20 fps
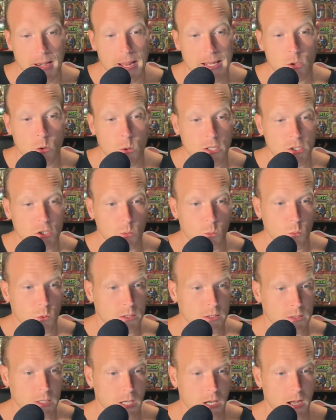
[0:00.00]
Next question
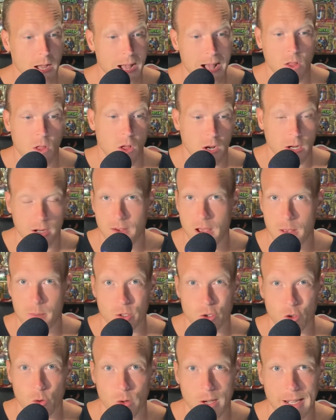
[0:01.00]
was, how long have I
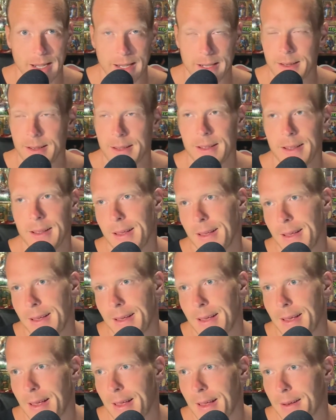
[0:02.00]
been training?
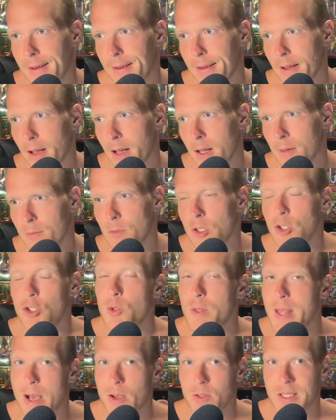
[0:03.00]
And in
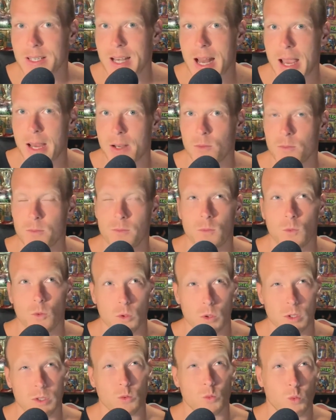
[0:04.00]
2009
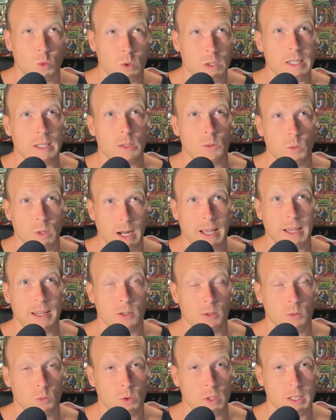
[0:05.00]
is really when I
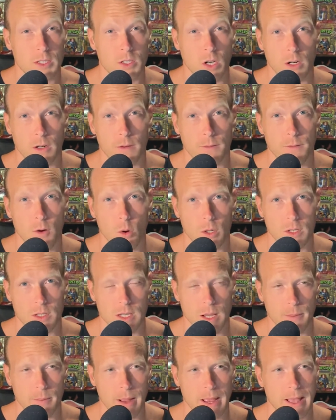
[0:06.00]
really started to
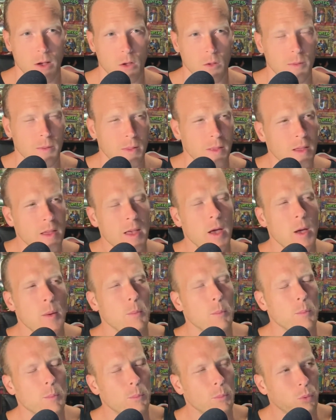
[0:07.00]
focus on my health.
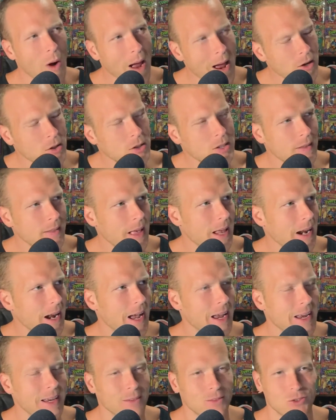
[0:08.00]
Prior to that,
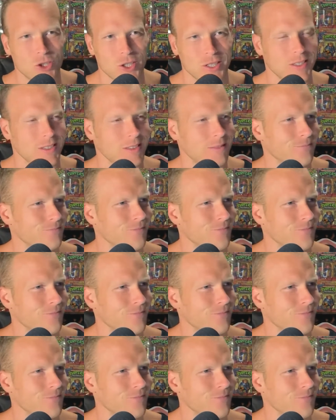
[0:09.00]
I had just